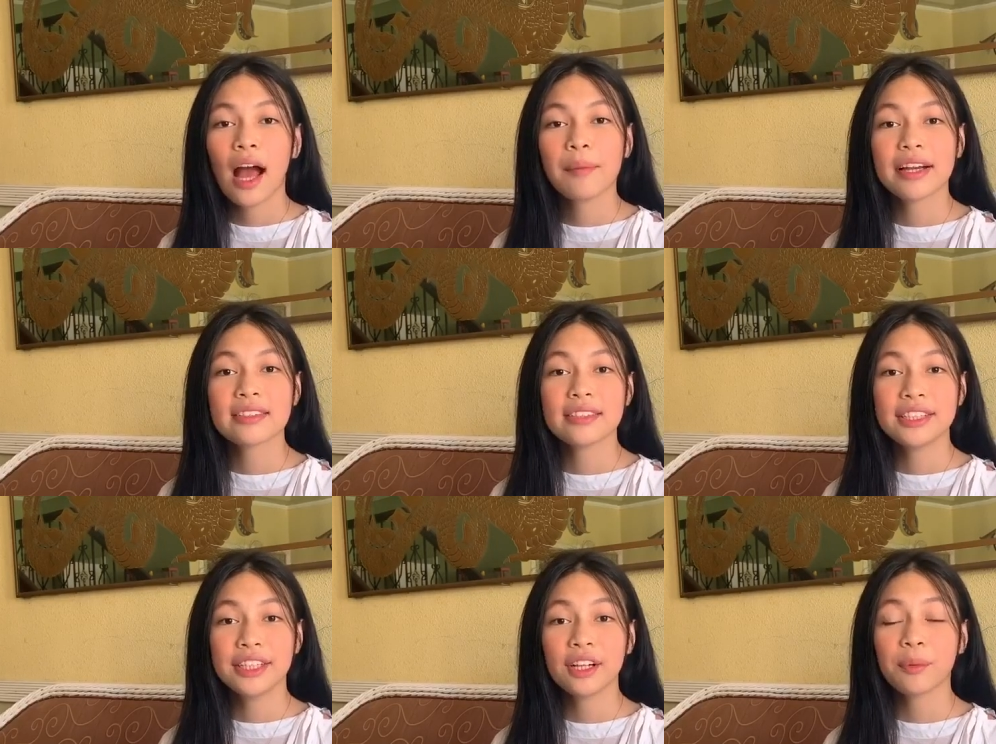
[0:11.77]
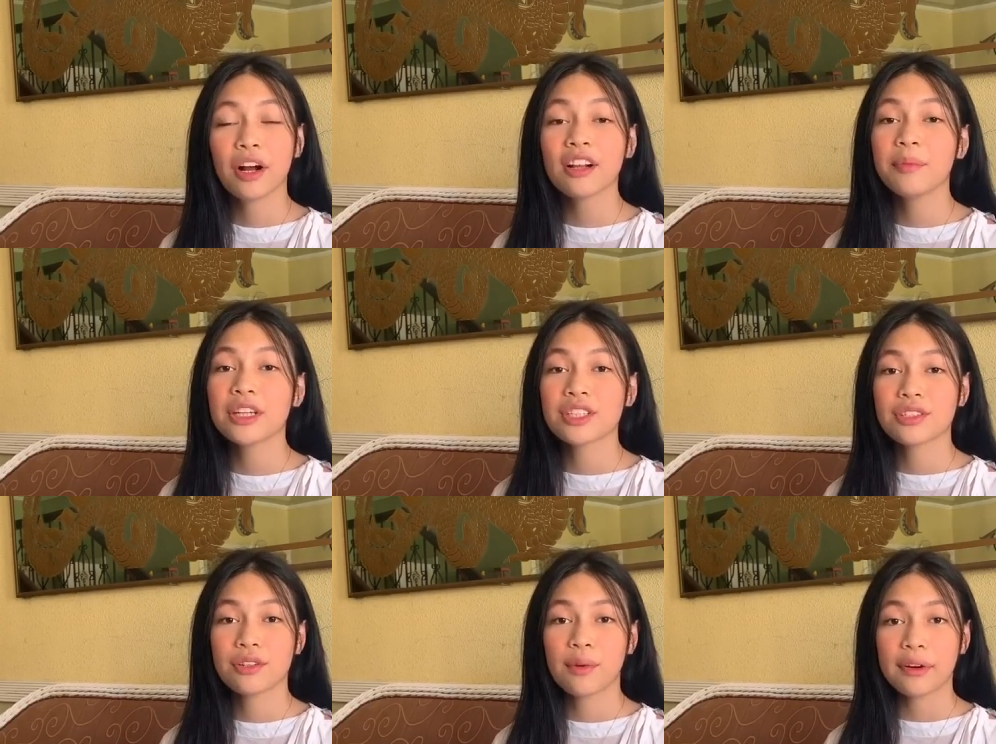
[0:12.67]
a bicentennial proclamation
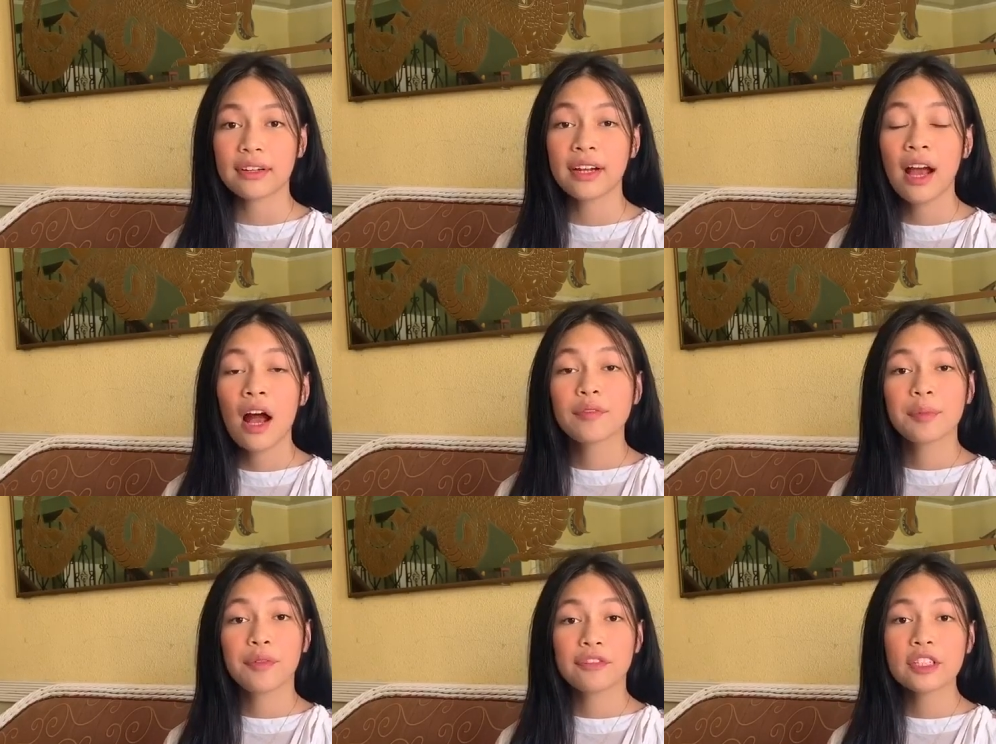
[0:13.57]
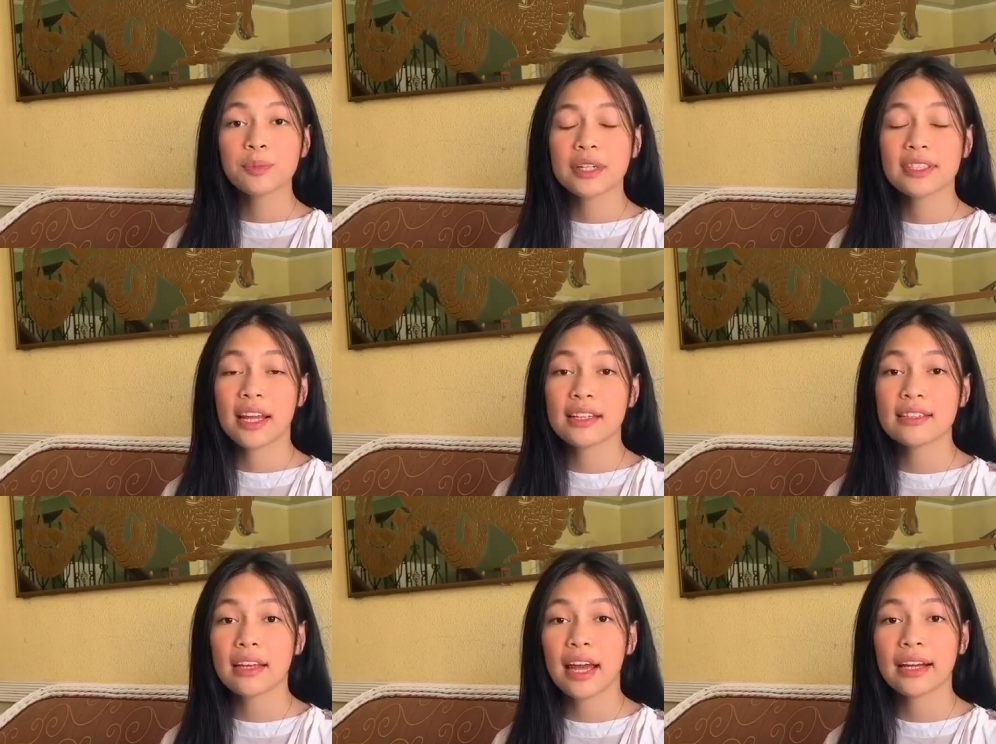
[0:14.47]
to the world from the First
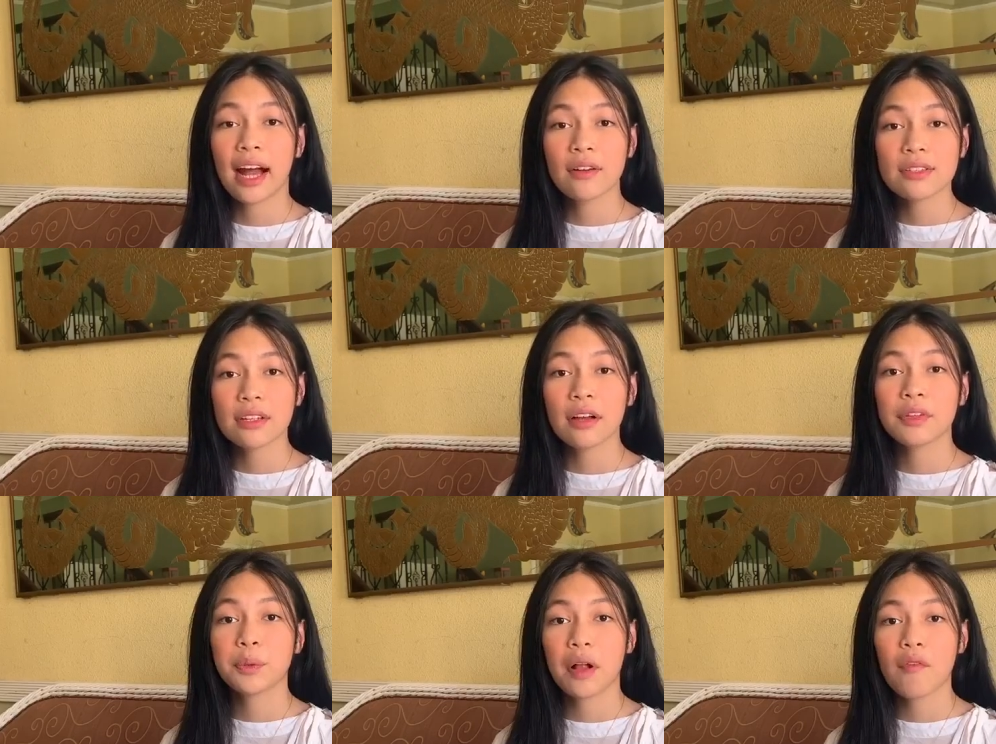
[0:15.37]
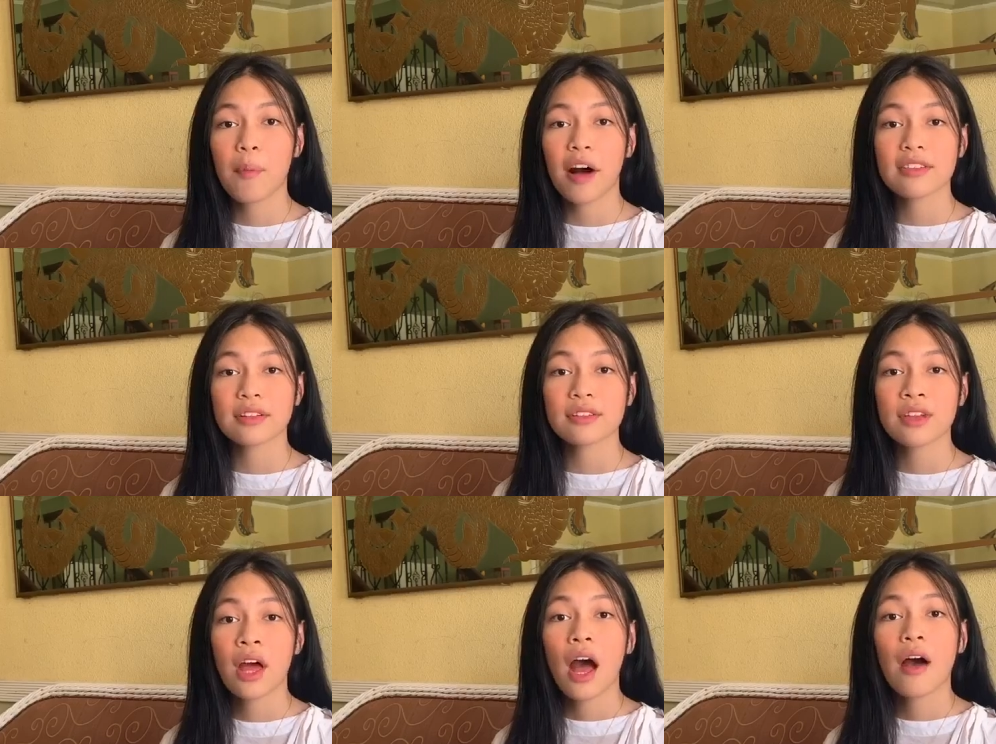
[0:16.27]
Presidency and Council of the Twelve
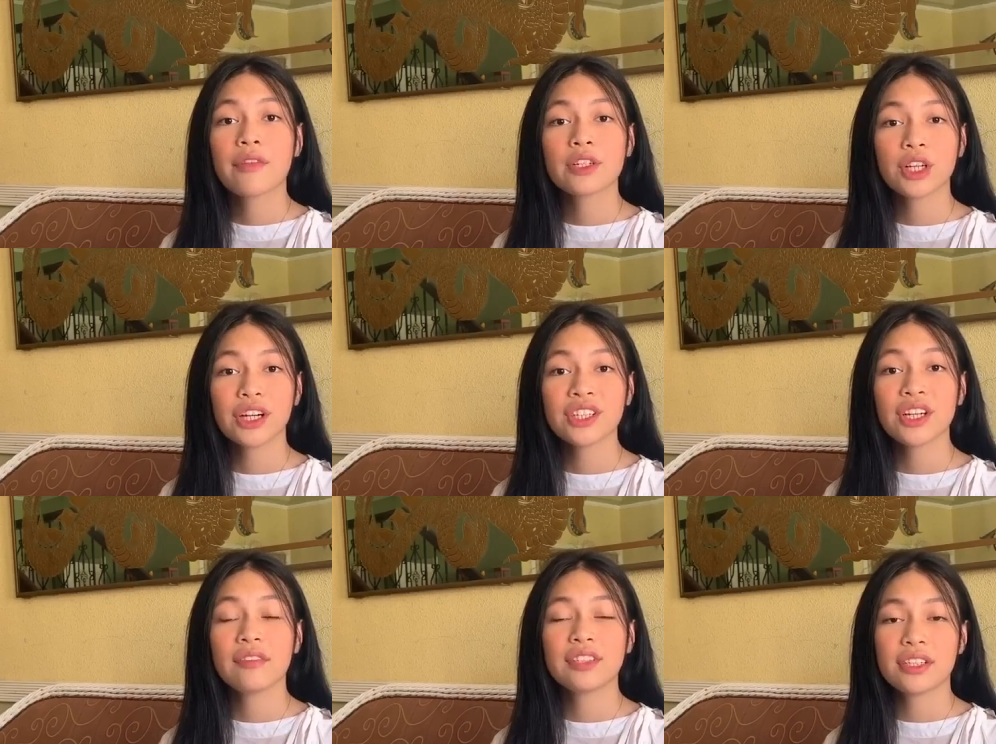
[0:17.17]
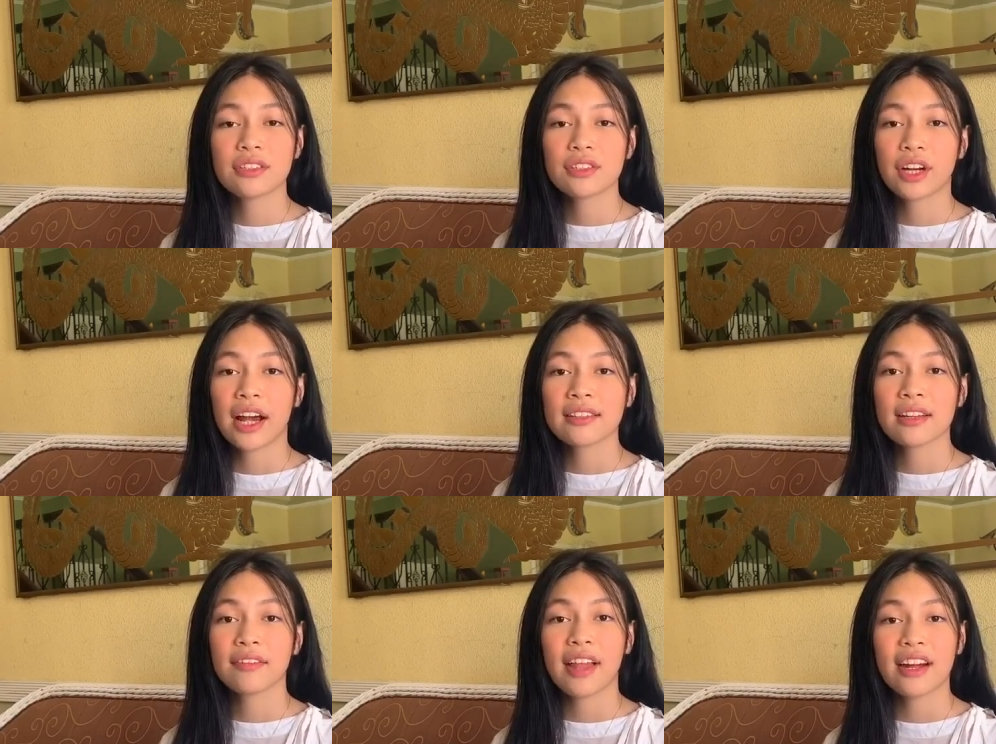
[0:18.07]
Apostles of the Church of Jesus
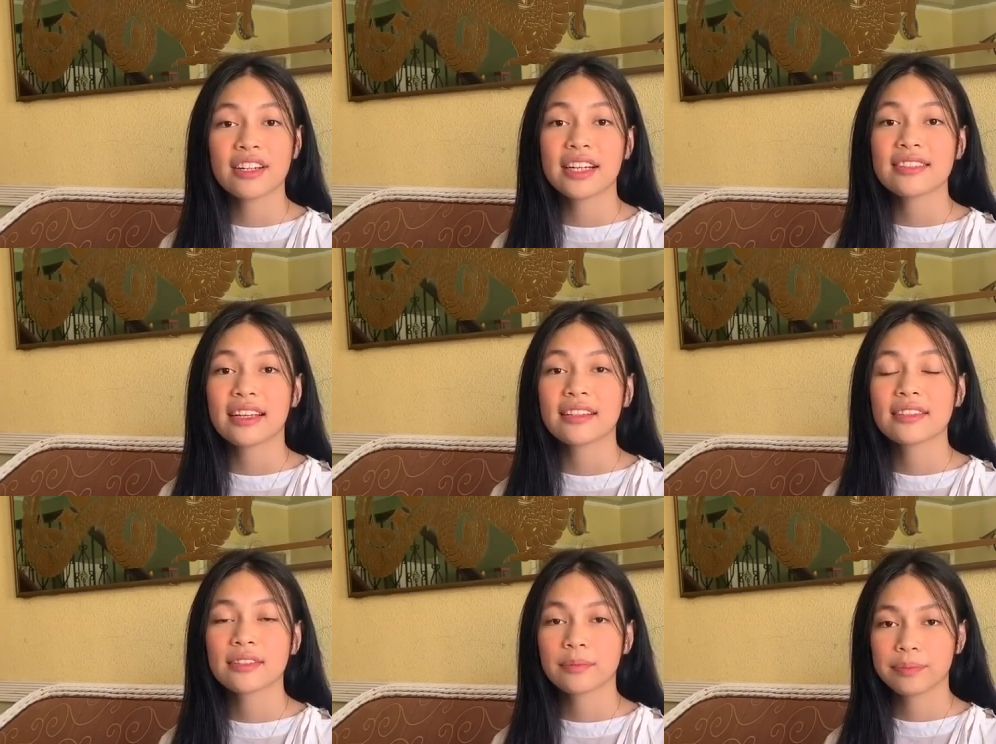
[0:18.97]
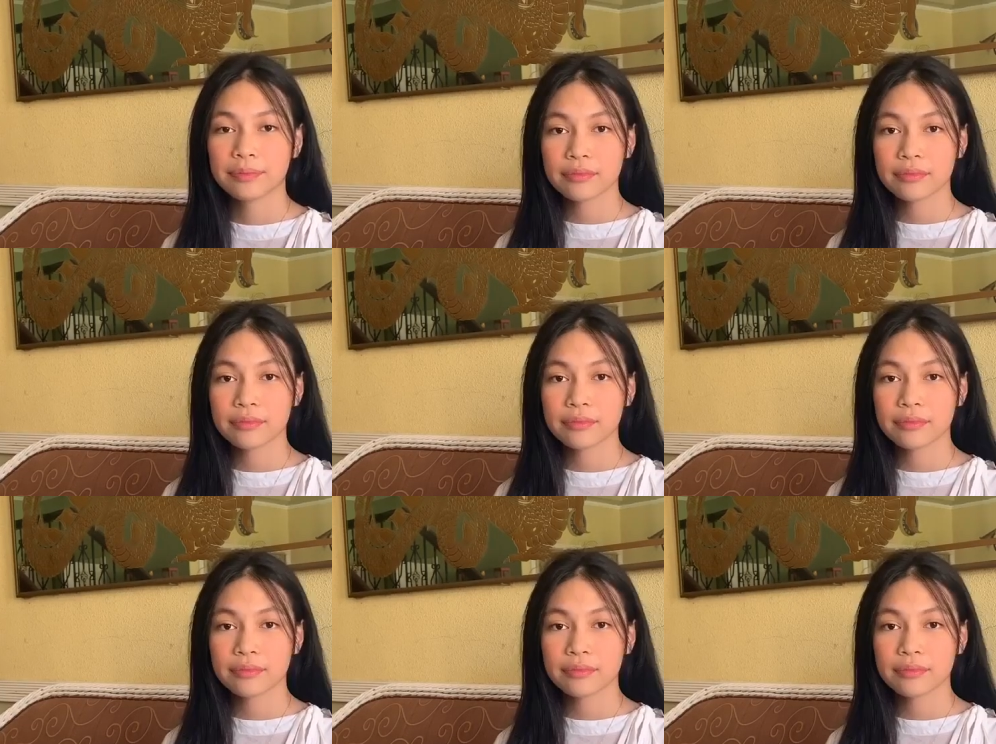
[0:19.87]
Christ of Latter-day Saints.